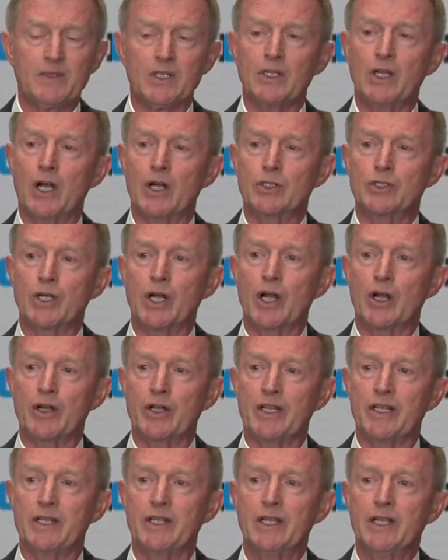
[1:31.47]
our
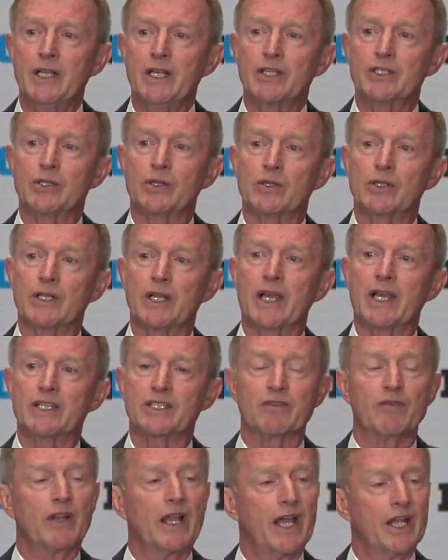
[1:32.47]
targeting so
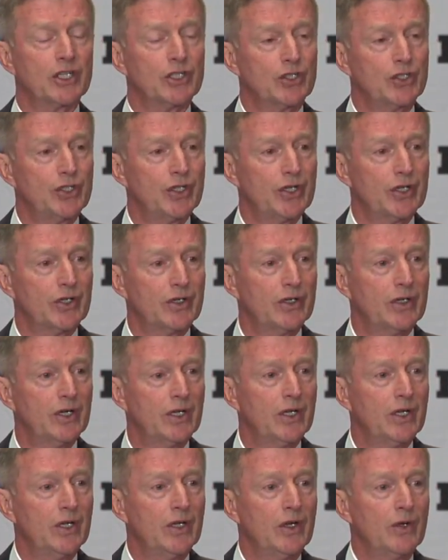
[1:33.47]
as of last
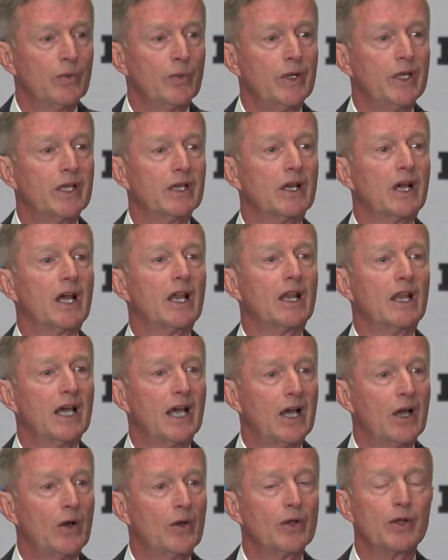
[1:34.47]
year we
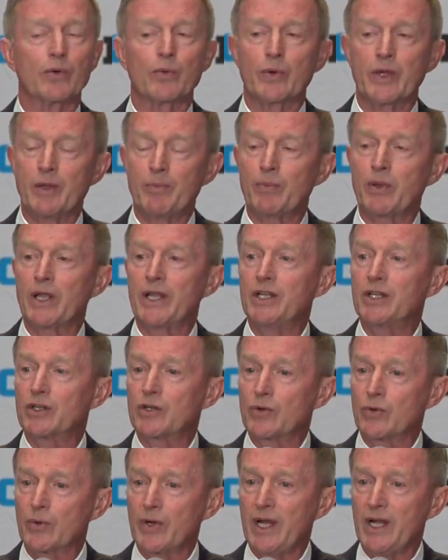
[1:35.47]
allowed replay to
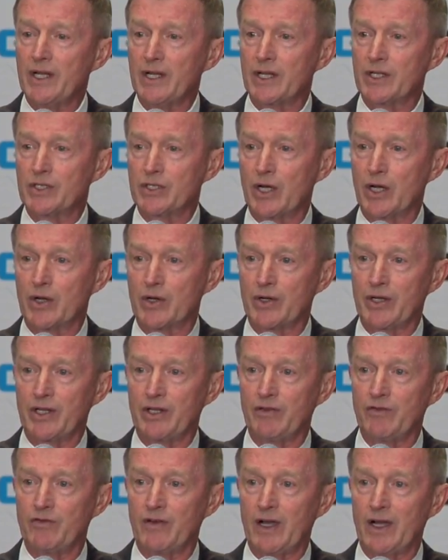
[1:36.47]
create a
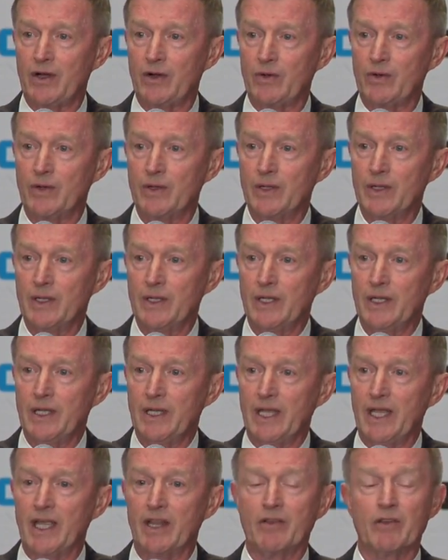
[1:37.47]
targeting foul
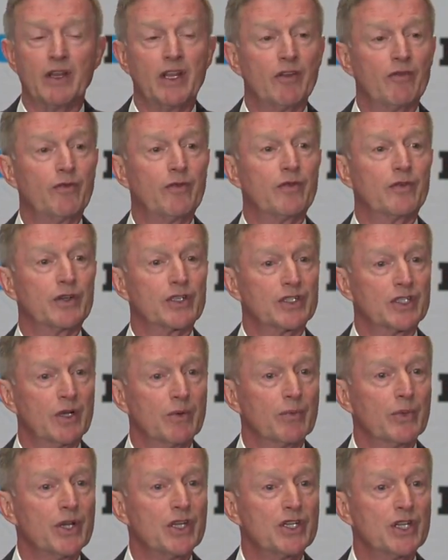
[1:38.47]
and if for
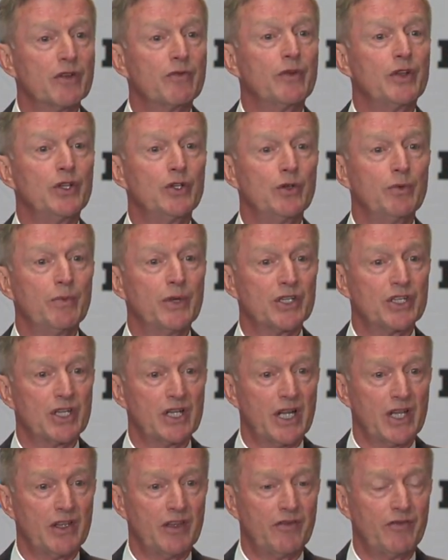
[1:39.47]
some reason, if we do miss
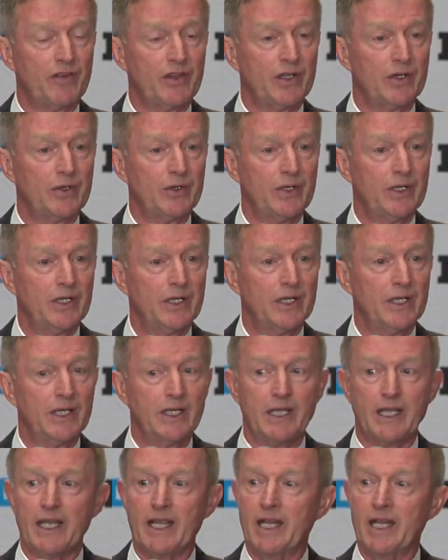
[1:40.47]
it on the field and